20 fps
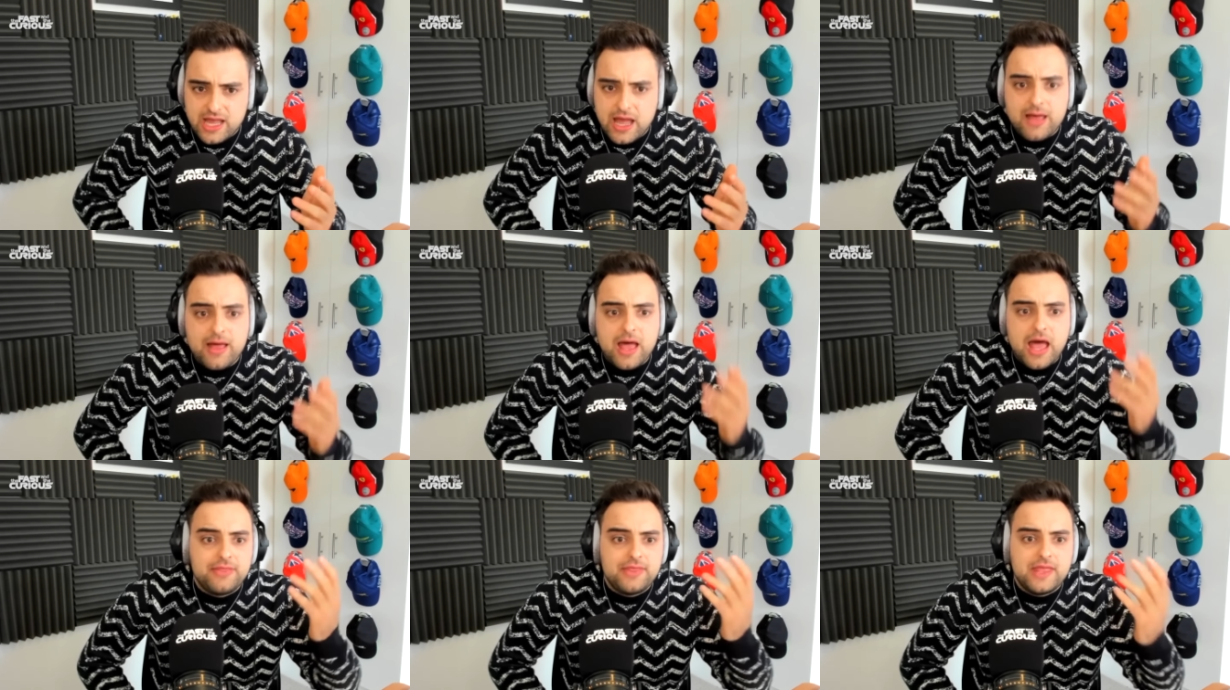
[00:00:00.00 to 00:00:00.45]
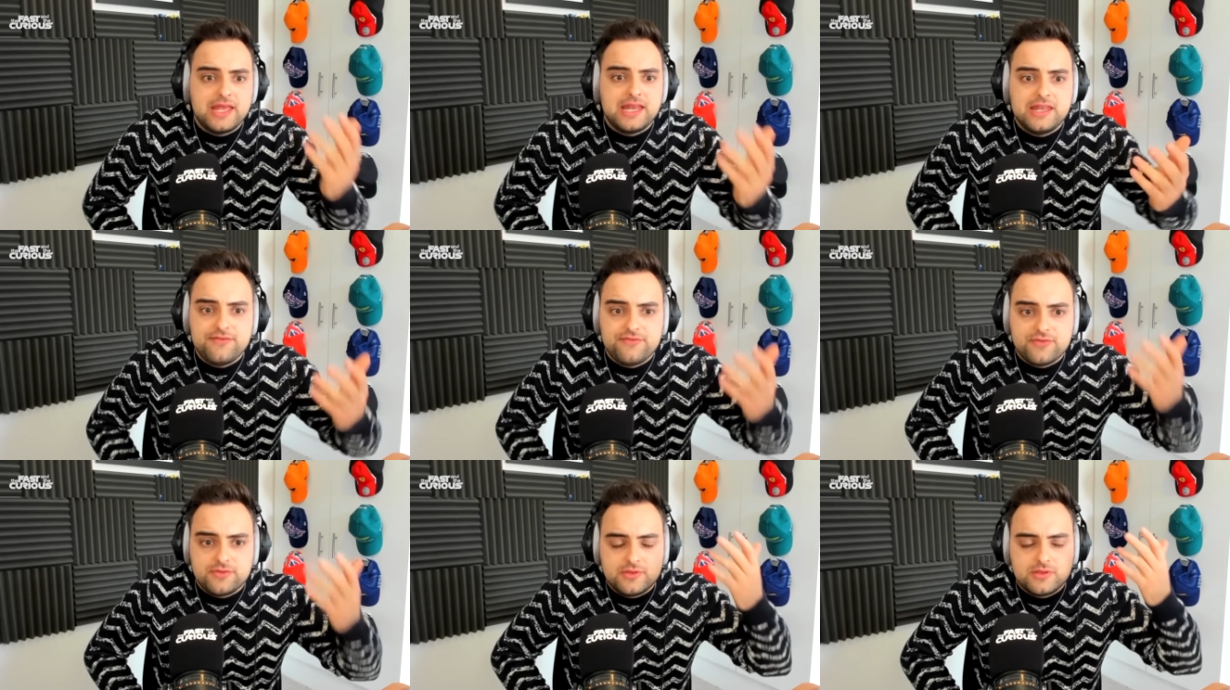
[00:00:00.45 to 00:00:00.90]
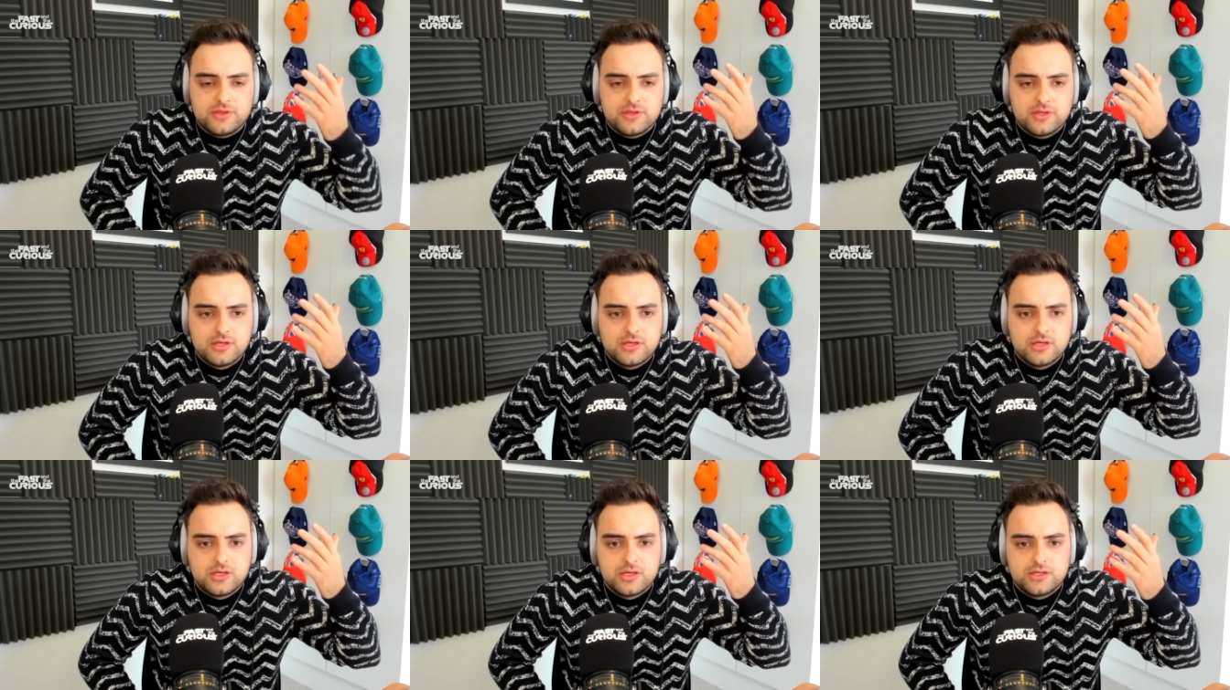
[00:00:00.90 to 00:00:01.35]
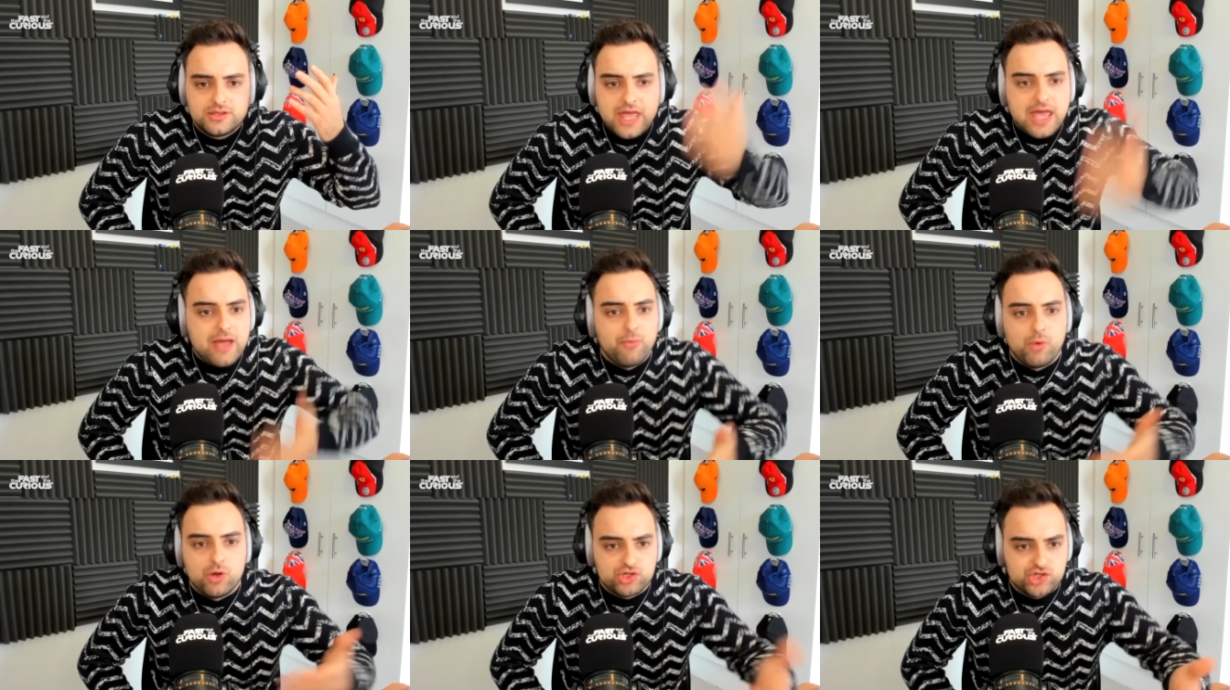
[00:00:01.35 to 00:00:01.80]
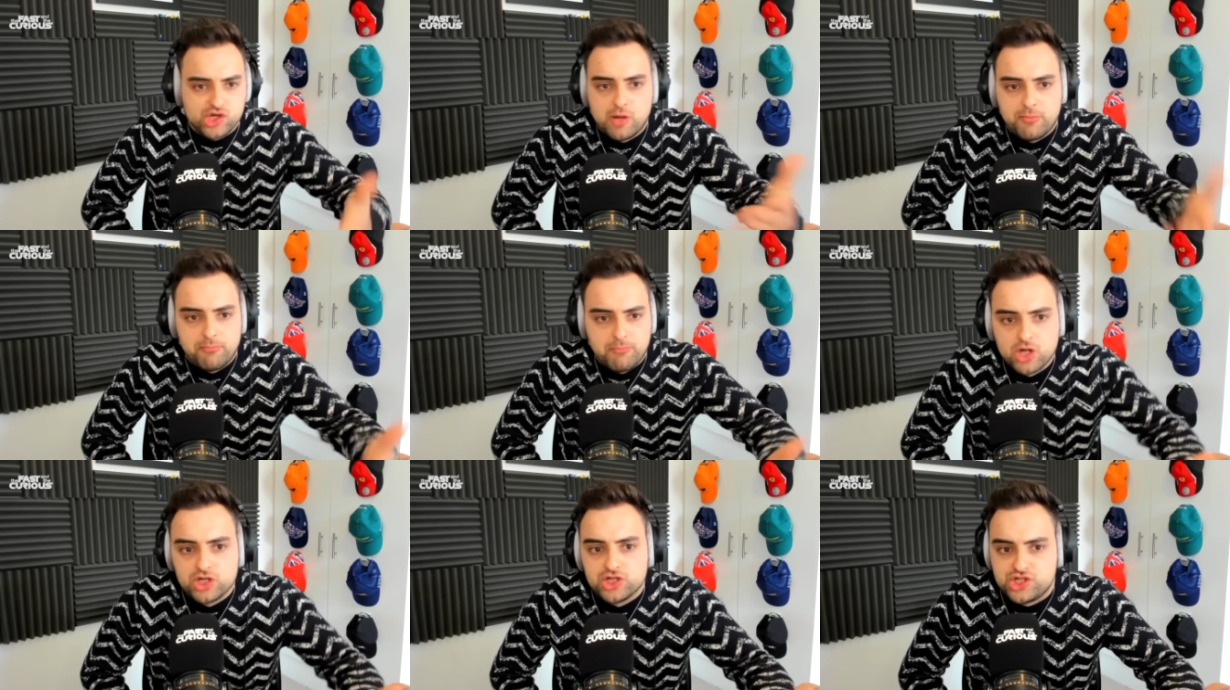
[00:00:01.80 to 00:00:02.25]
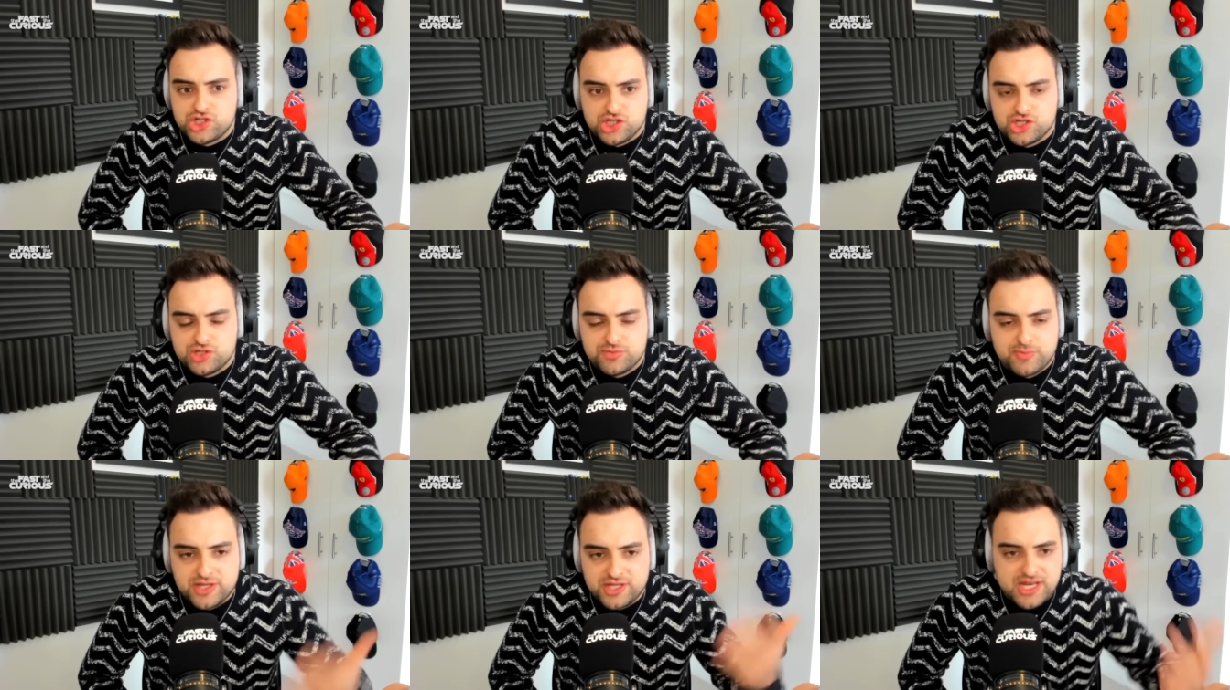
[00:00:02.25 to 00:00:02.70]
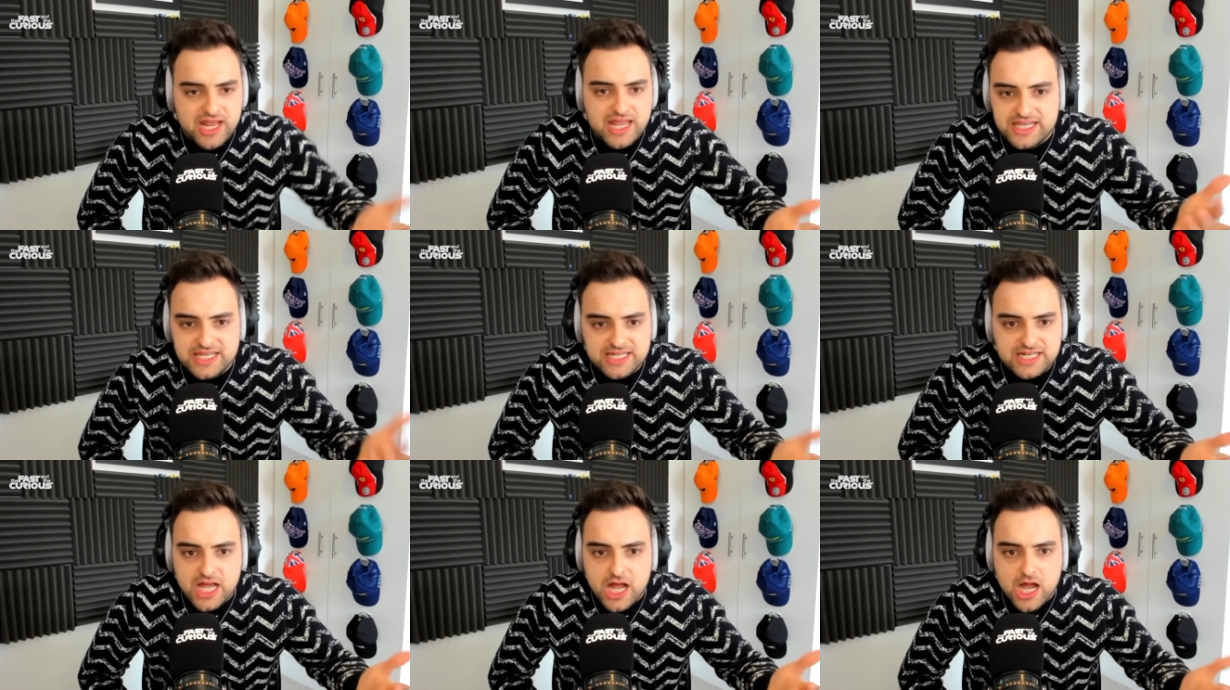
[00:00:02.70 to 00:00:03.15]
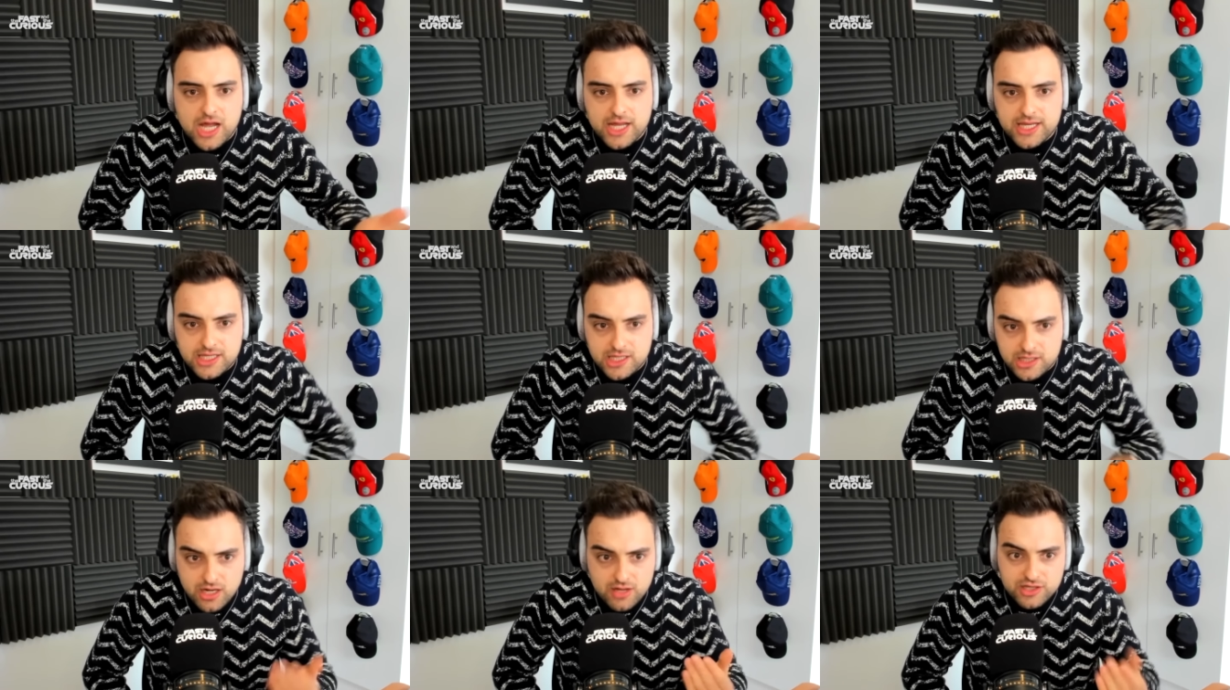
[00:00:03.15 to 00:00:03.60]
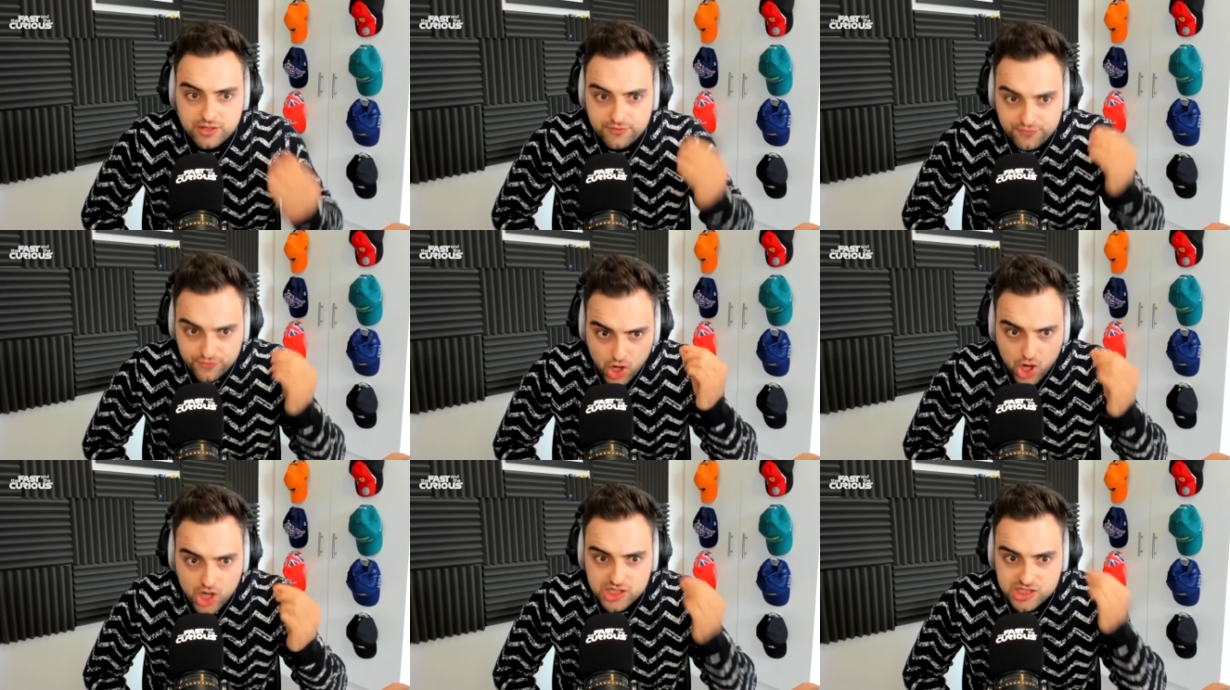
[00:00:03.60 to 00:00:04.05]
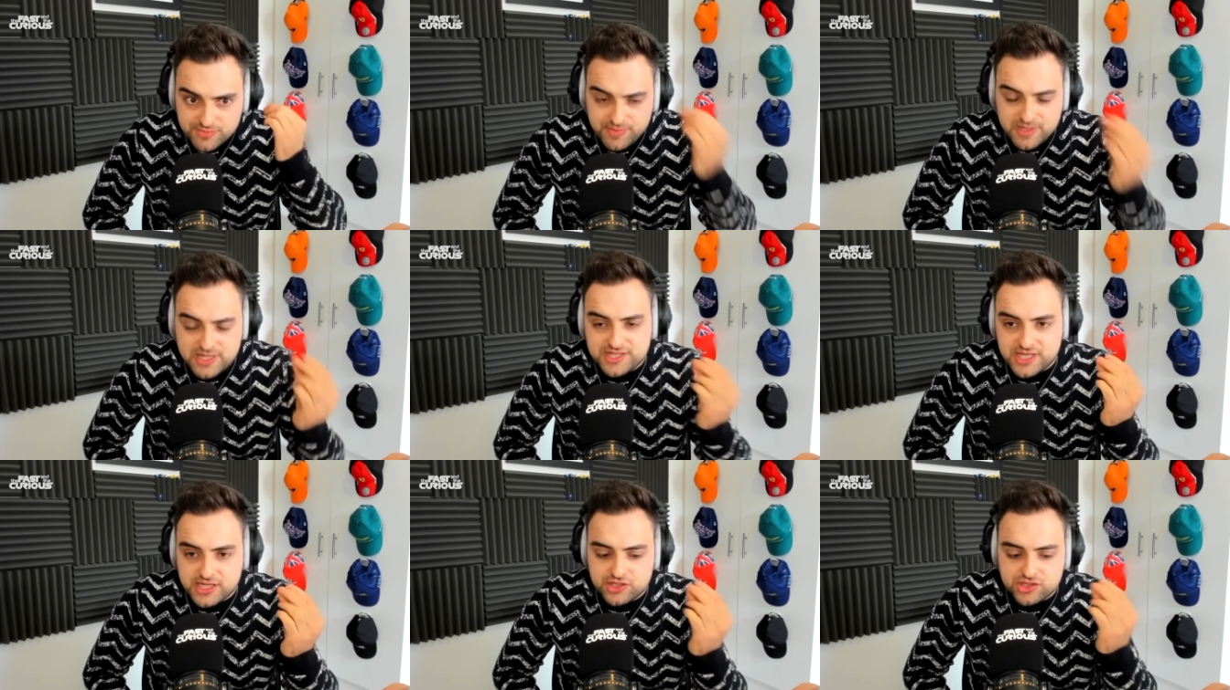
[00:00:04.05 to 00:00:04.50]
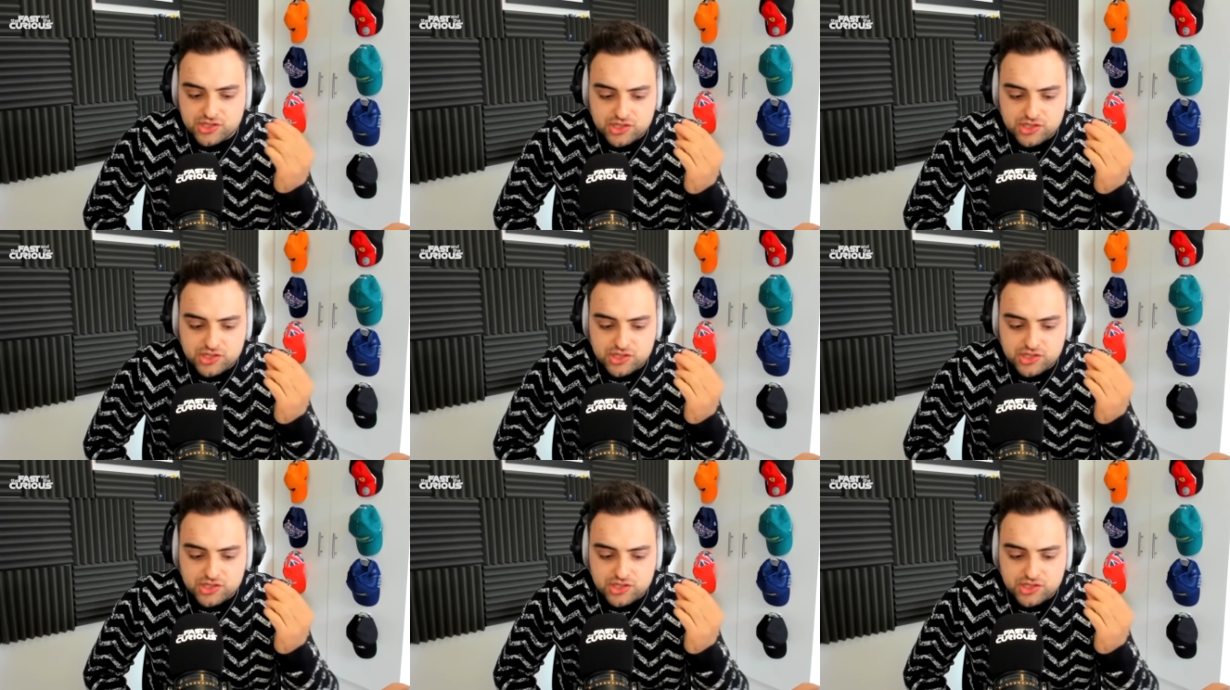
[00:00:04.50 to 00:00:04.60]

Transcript: Uh, and even they're watching on monitors by the naked eye. You know, you've got a split second to